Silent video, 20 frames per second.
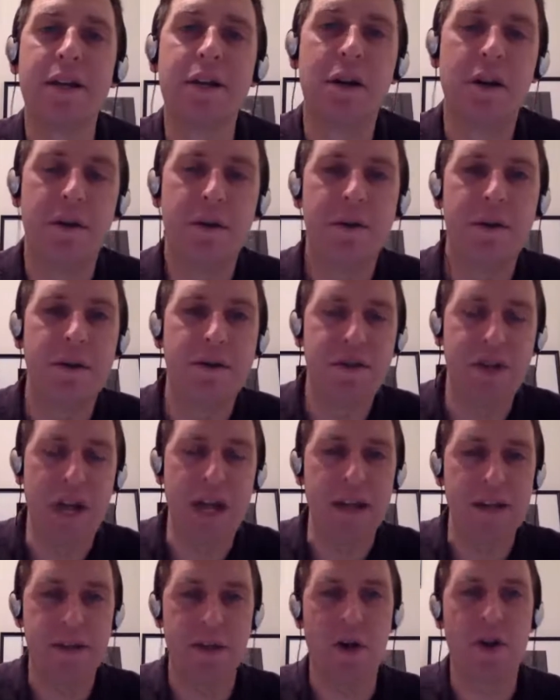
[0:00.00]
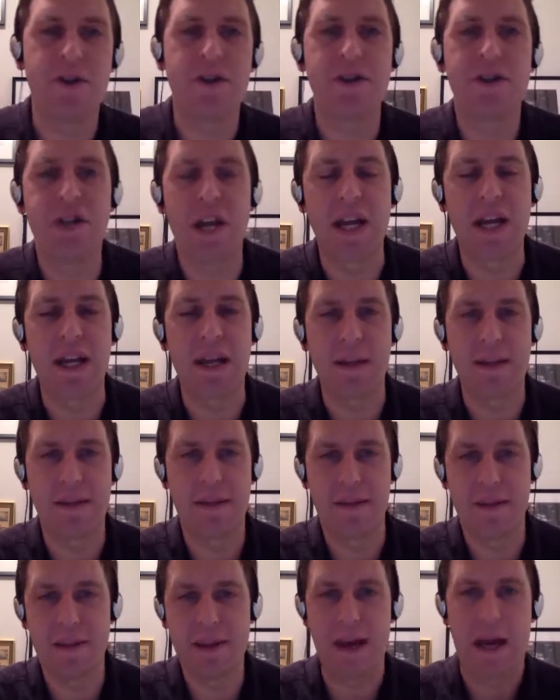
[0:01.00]
No, Sergeant
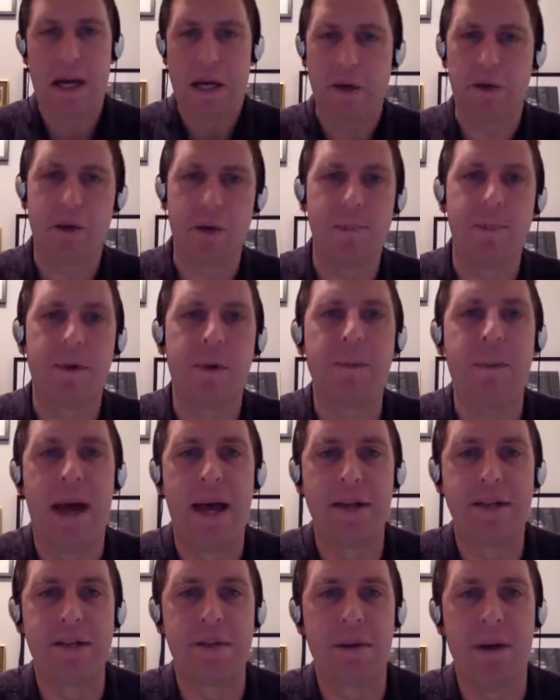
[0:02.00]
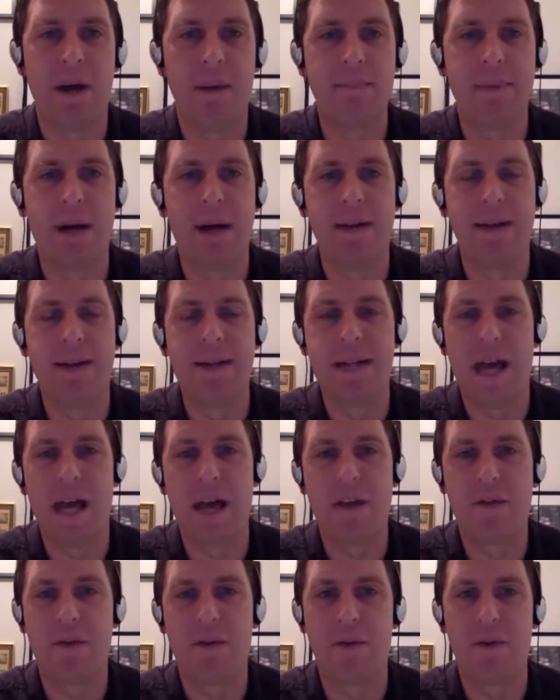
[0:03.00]
Jenkins, the kind of criminal mastermind behind the
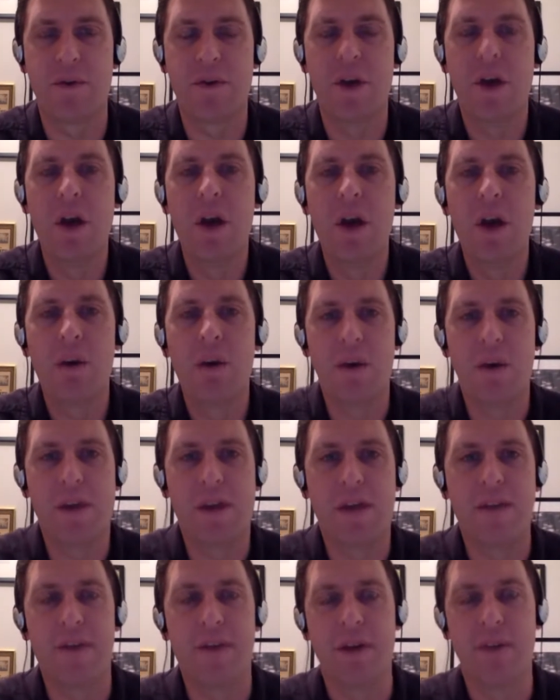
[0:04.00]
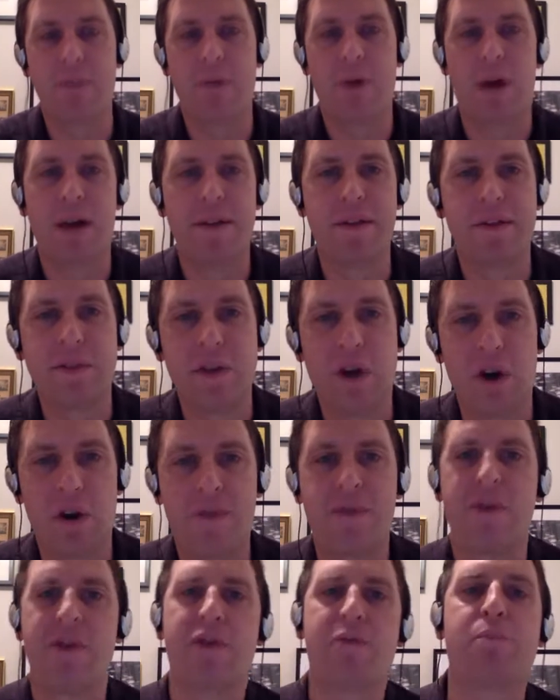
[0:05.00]
task force, was given a Bronze
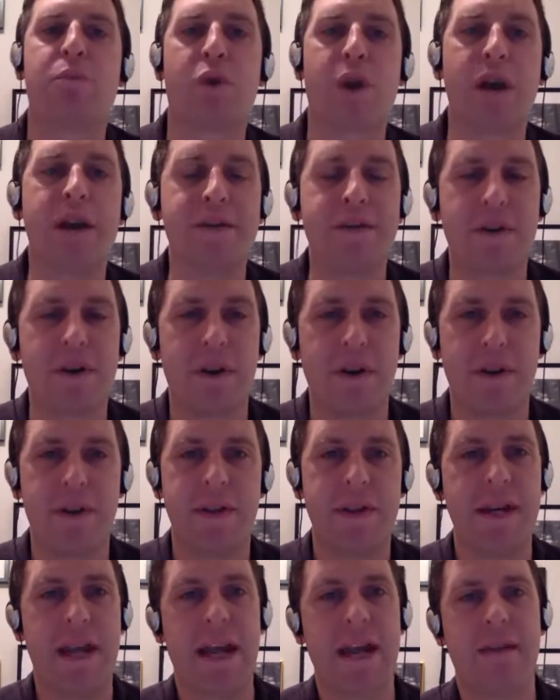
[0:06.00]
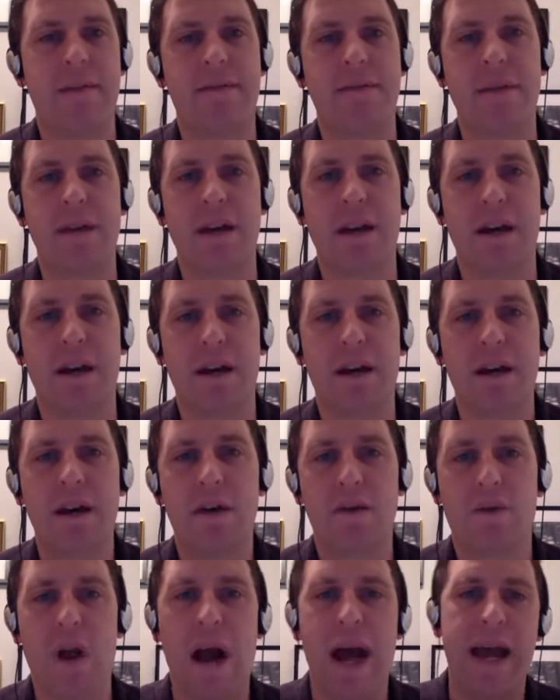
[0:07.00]
Star for his bravery on the day of the
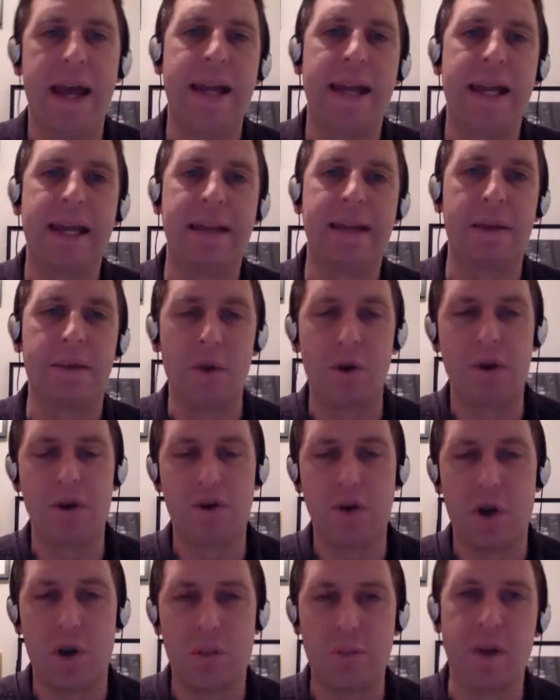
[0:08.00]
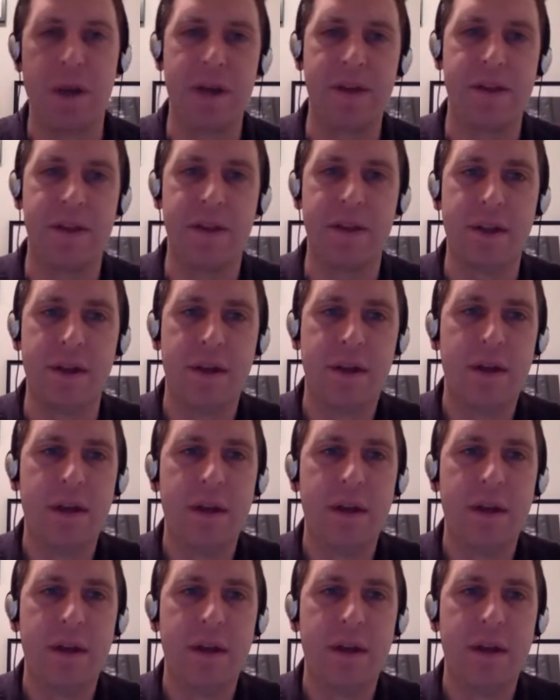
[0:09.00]
rioting that